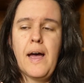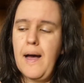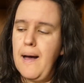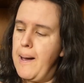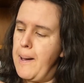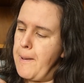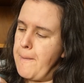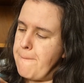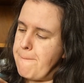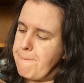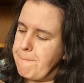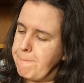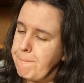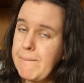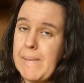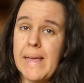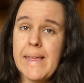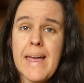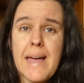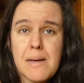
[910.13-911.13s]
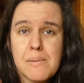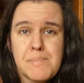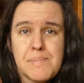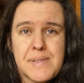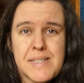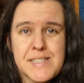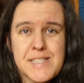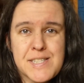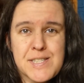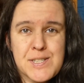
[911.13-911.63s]
Yeah,
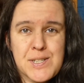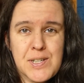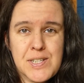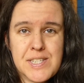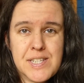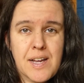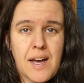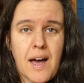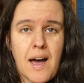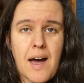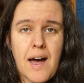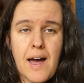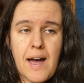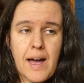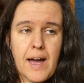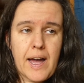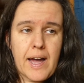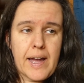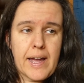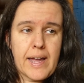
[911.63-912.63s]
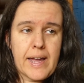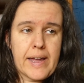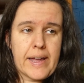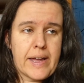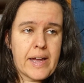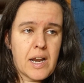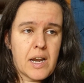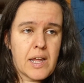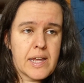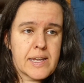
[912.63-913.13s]
this is good.
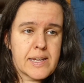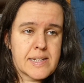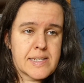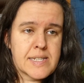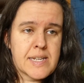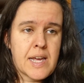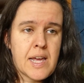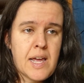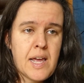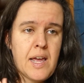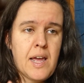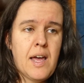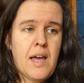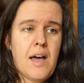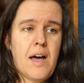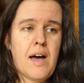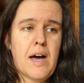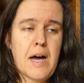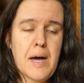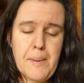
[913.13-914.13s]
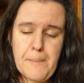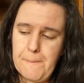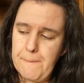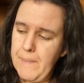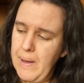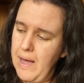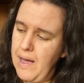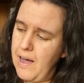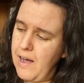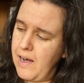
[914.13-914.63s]
I like it.
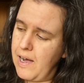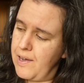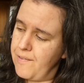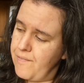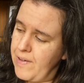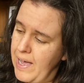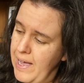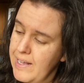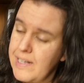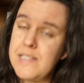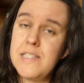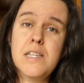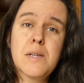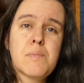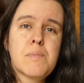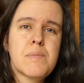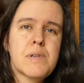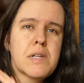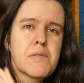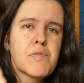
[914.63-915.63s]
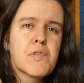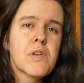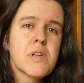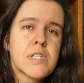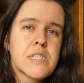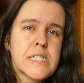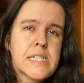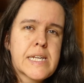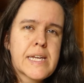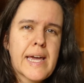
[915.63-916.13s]
I've had some
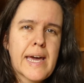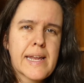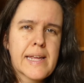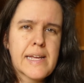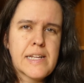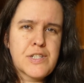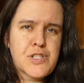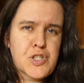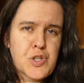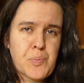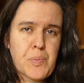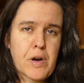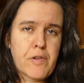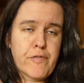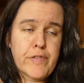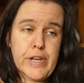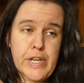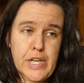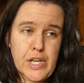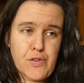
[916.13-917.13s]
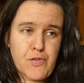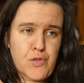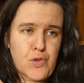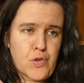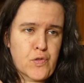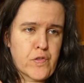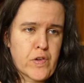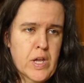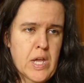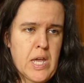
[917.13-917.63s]
difficulty getting into my reading
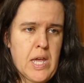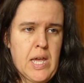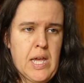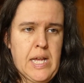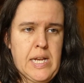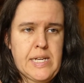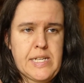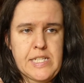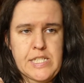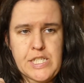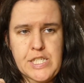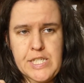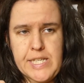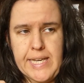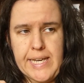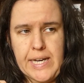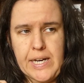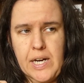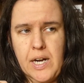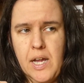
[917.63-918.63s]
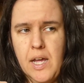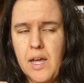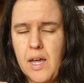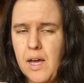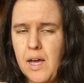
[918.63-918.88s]
groove this year,